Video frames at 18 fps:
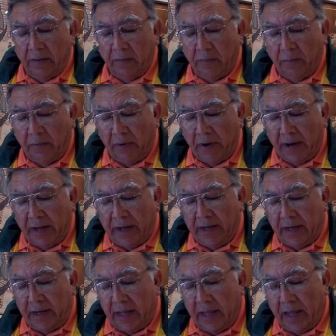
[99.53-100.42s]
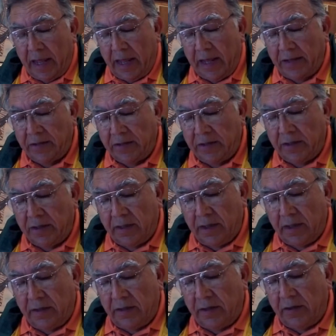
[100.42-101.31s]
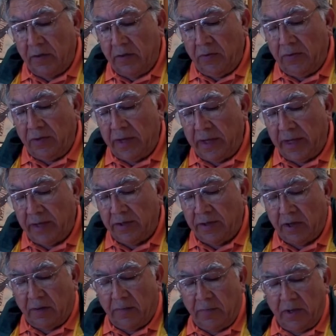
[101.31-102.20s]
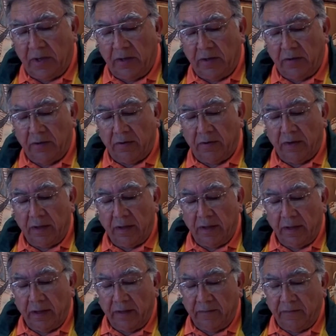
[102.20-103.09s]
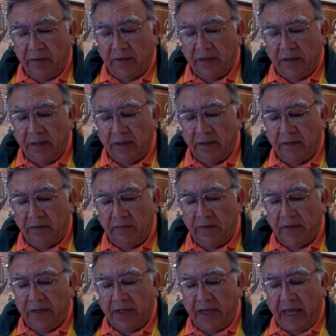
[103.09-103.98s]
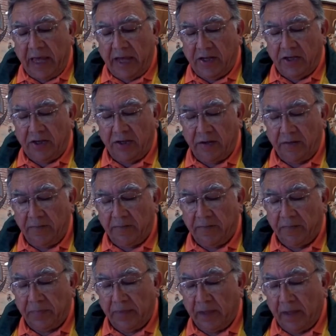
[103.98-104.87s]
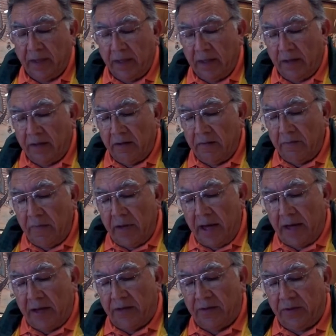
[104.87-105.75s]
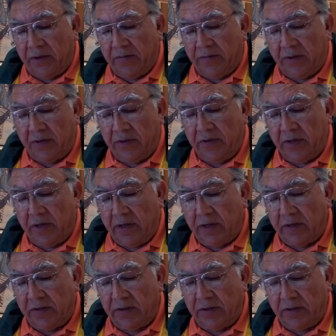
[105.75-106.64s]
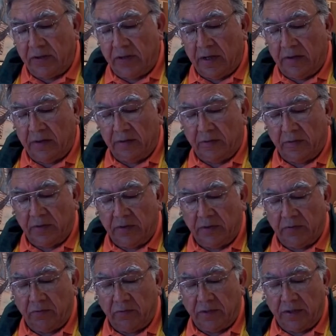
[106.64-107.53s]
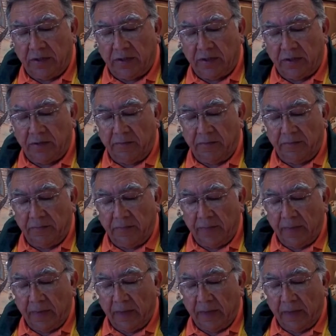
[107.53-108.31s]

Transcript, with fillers: Bright as the noonday shall be your vindication. The, the mouth, mouth, of the just murmurs wisdom.